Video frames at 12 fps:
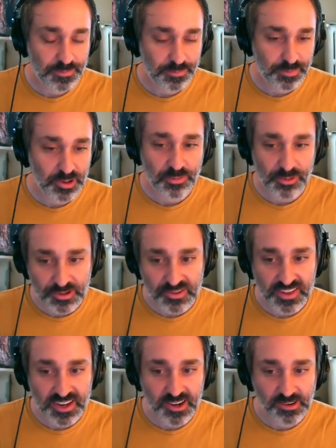But we'll use
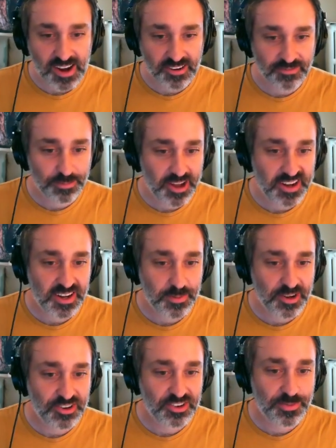the interactive plotting a
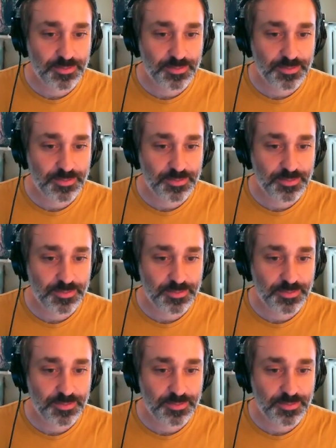bunch.